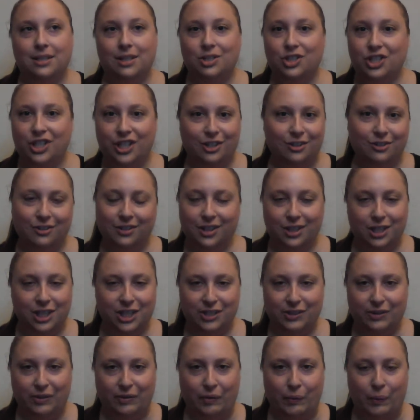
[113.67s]
cheerleaders
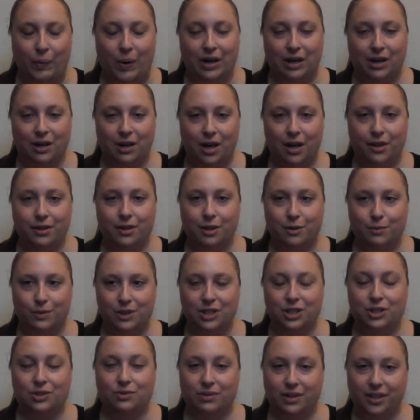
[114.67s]
for one another, which
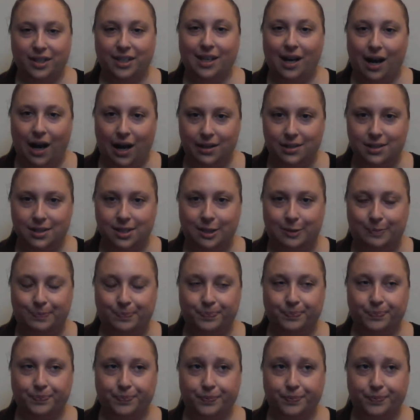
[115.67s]
is really awesome.